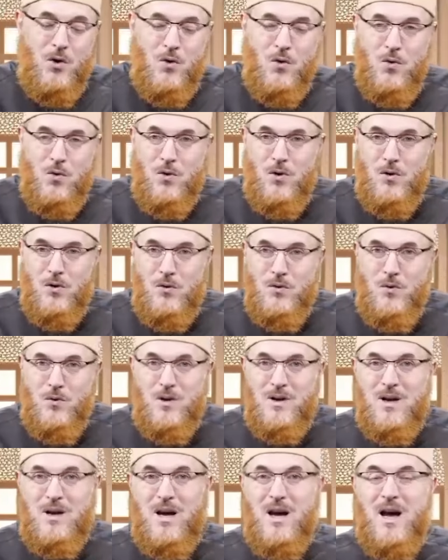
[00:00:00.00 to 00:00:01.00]
who will do
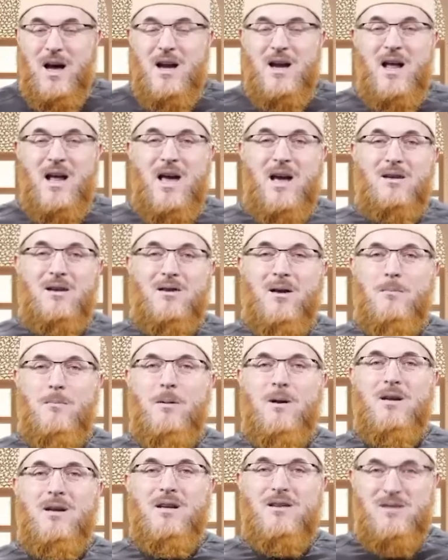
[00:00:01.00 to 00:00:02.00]
it and act
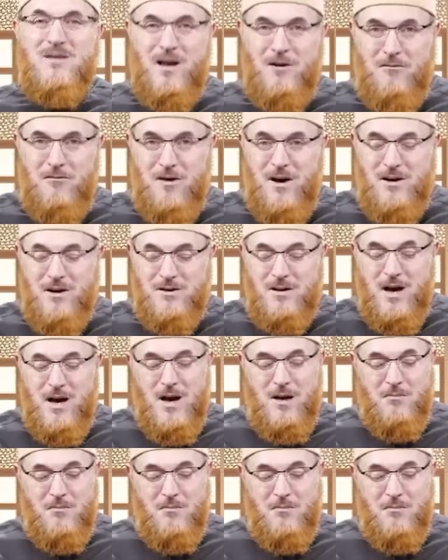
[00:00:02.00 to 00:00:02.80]
upon his advice.